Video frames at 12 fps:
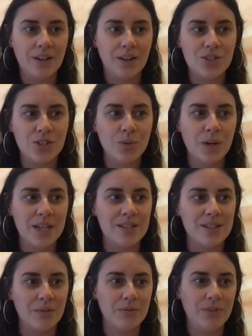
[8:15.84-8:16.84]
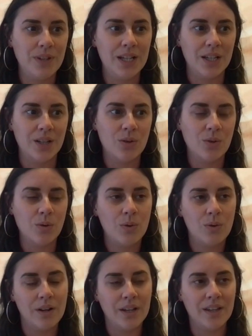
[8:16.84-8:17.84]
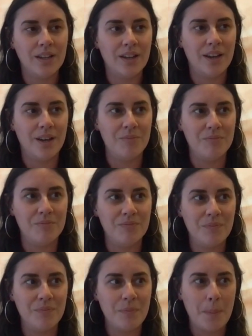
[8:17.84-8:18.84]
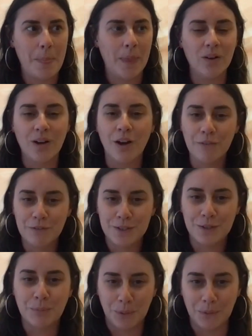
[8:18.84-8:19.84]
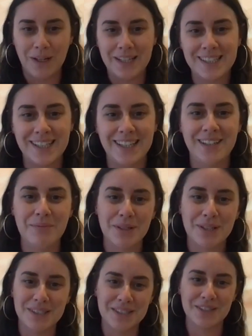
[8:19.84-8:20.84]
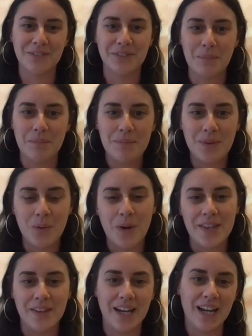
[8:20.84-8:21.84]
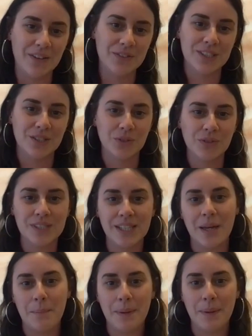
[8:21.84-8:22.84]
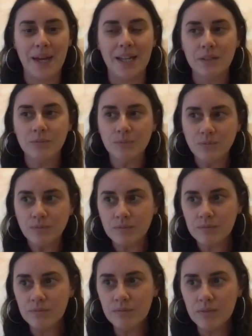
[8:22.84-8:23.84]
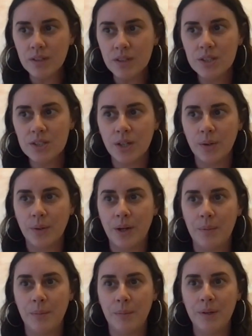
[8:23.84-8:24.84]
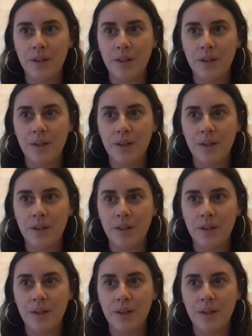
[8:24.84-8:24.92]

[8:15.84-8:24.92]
do end up feeling quite uncomfortable actually, because of the way that I have to sort of sit and paint. So